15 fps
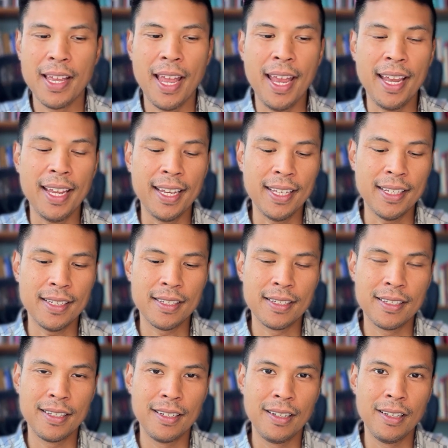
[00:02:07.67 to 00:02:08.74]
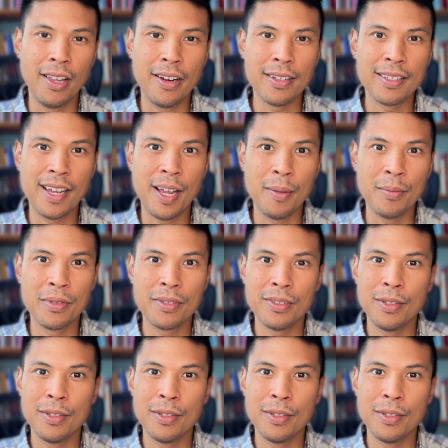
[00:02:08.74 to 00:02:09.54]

and a lot of times,